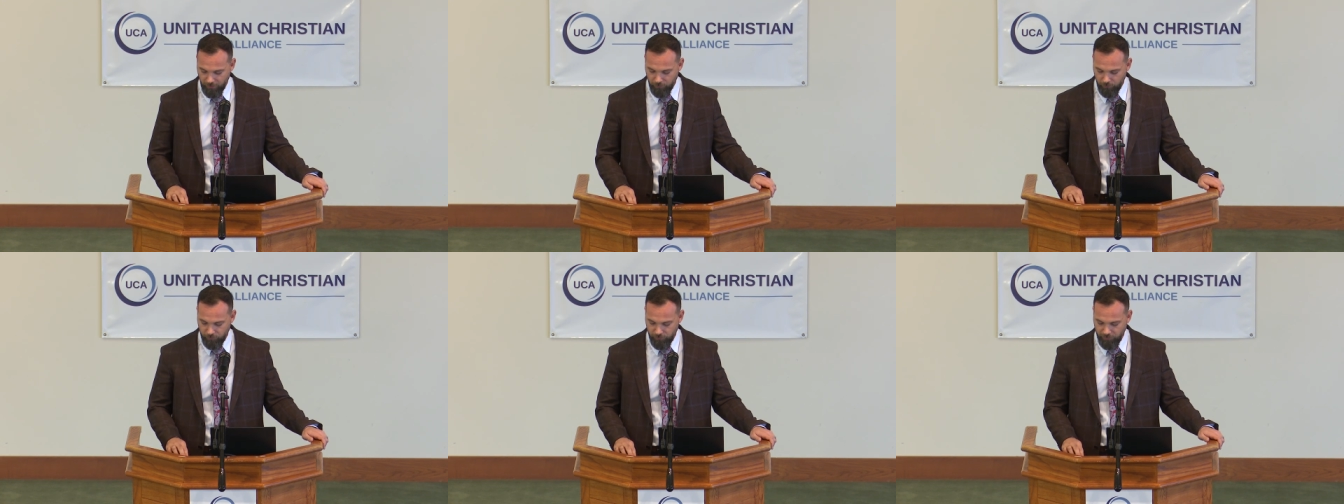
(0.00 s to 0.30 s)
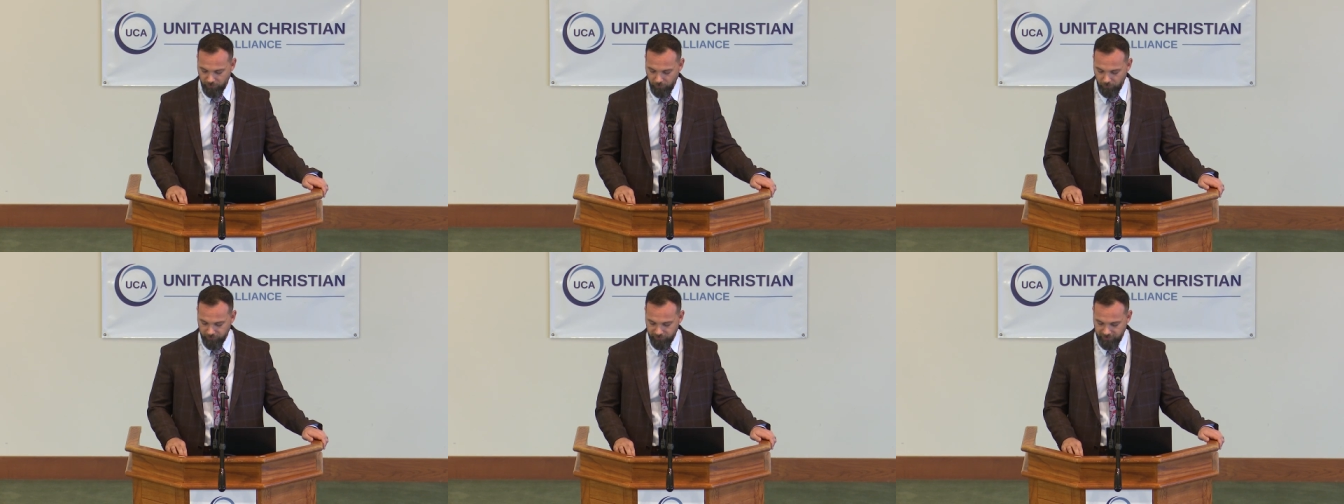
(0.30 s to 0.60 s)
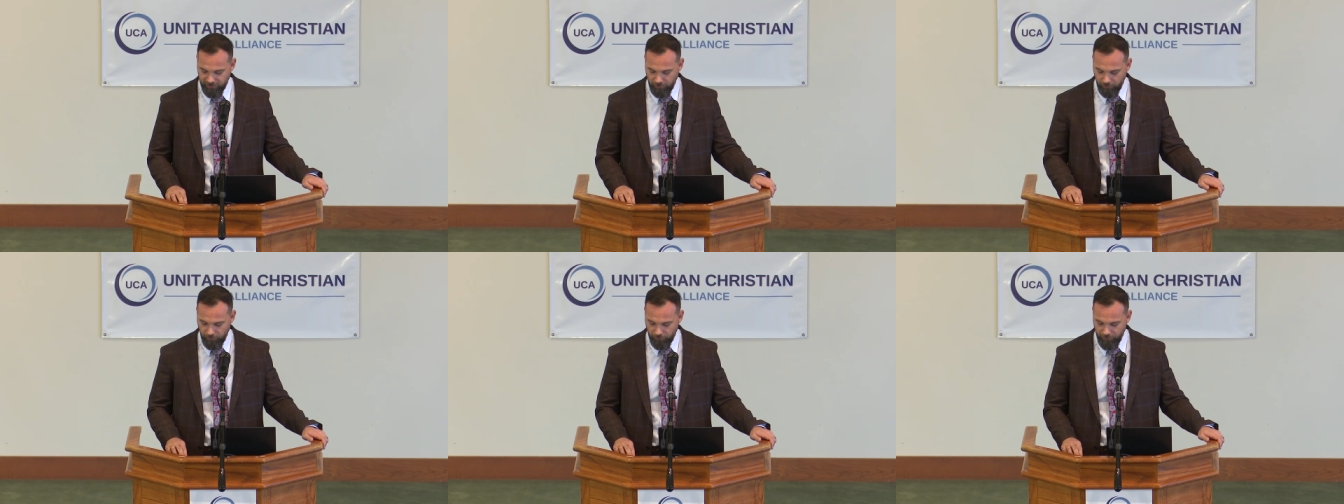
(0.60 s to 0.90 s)
who till,
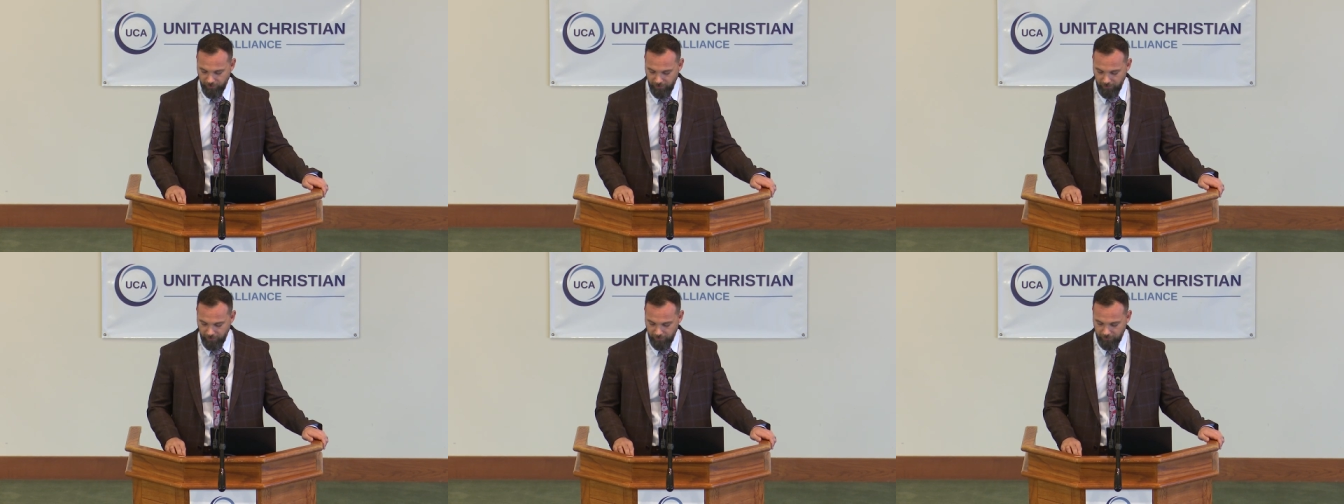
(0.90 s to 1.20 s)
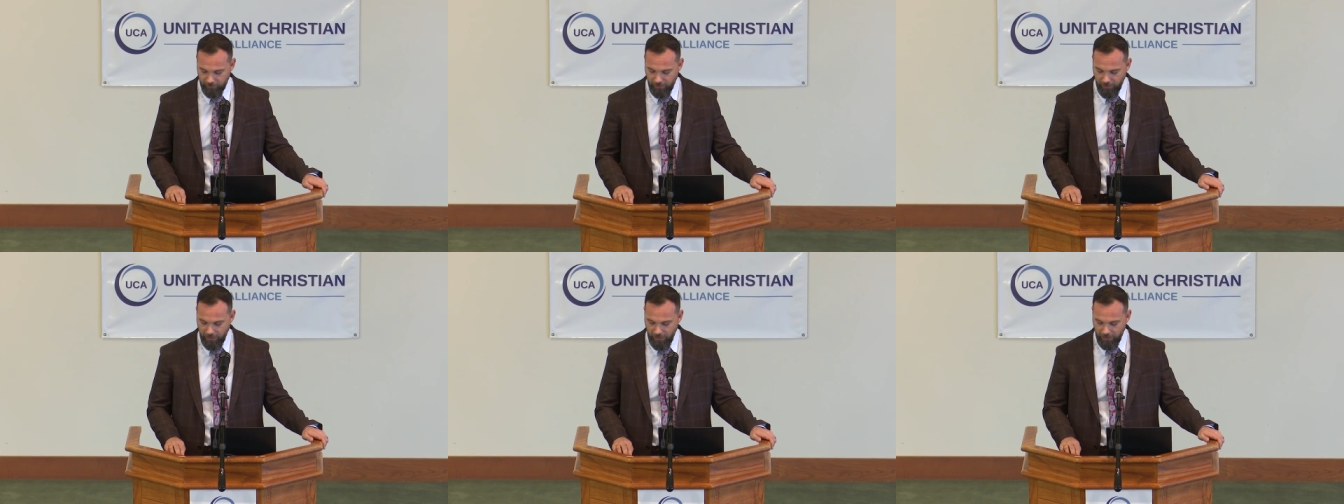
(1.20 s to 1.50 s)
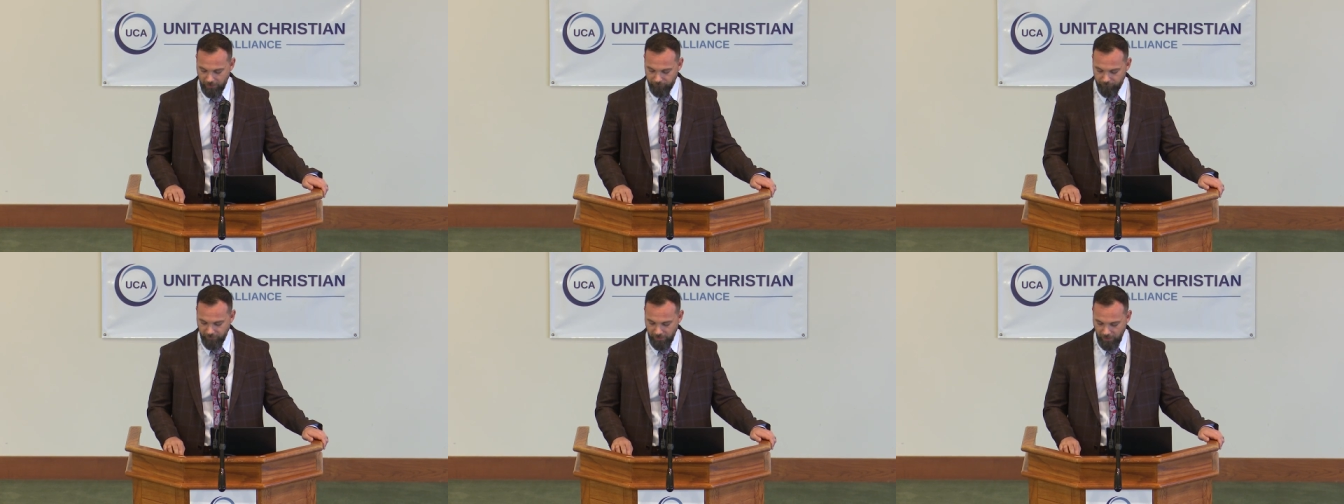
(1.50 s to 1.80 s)
till then
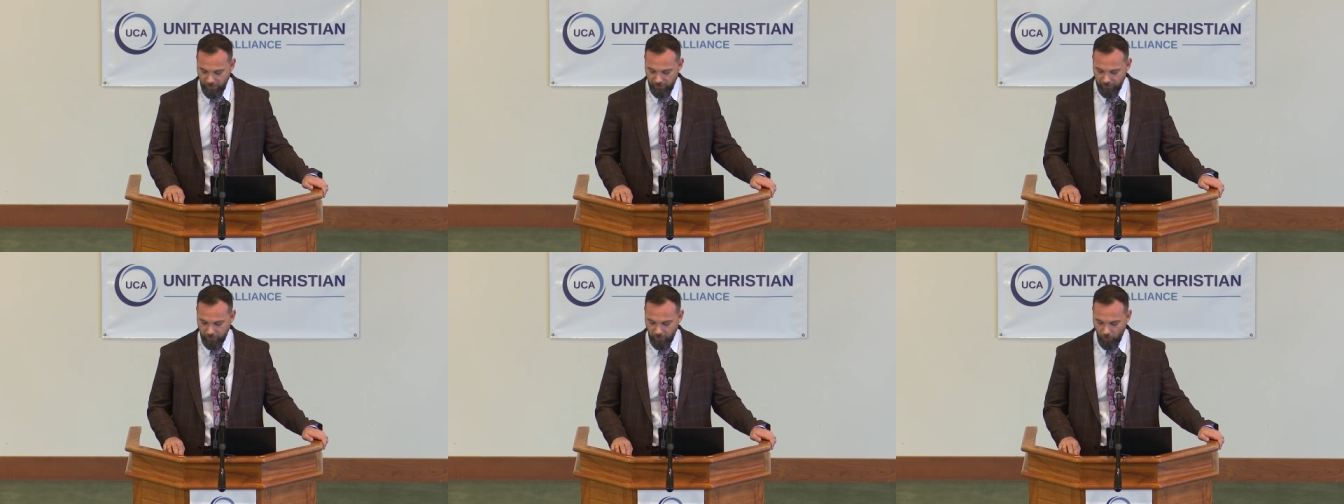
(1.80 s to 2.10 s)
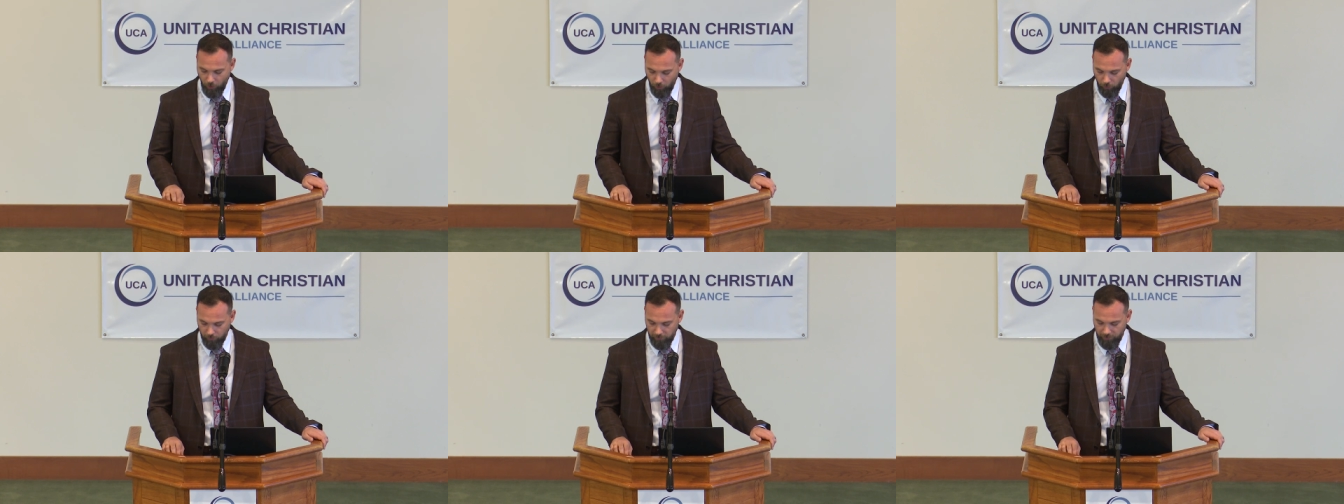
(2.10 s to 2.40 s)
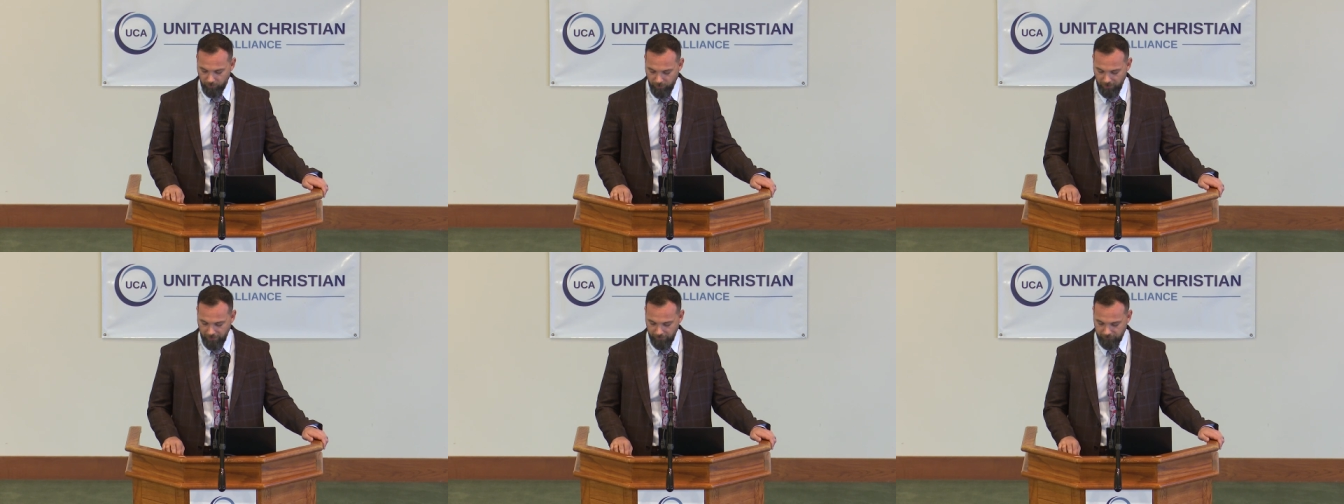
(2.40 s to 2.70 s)
have not
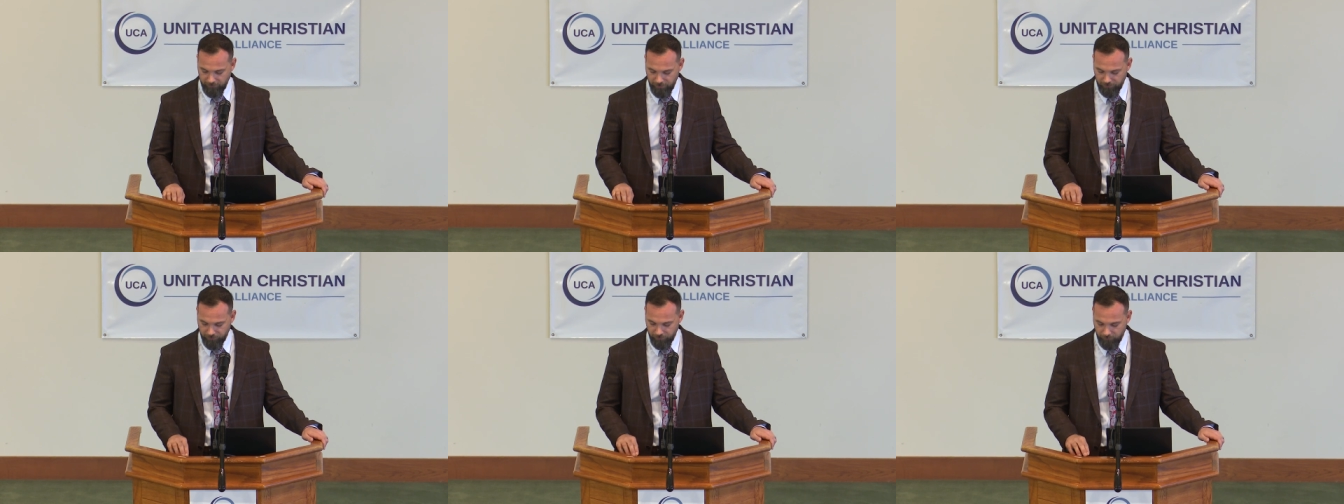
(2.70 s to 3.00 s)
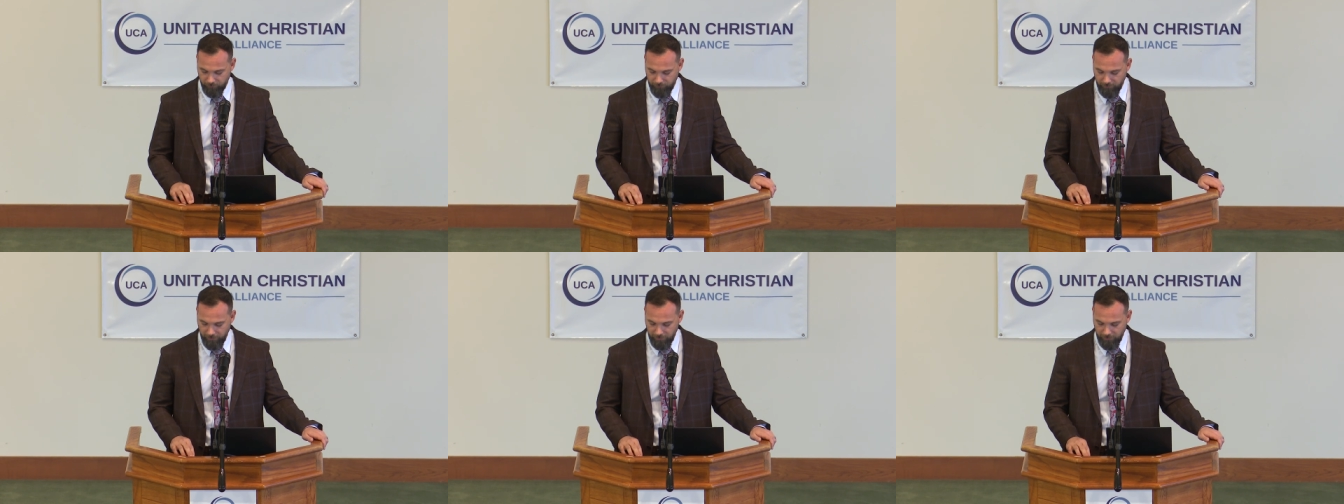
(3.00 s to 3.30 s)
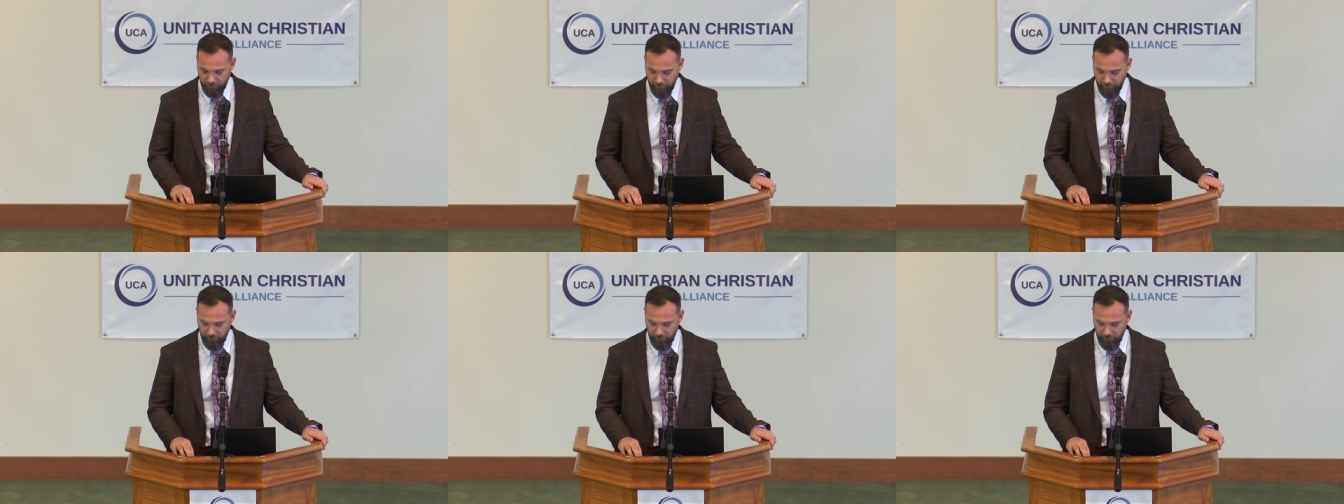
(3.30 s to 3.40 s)
holy baptism,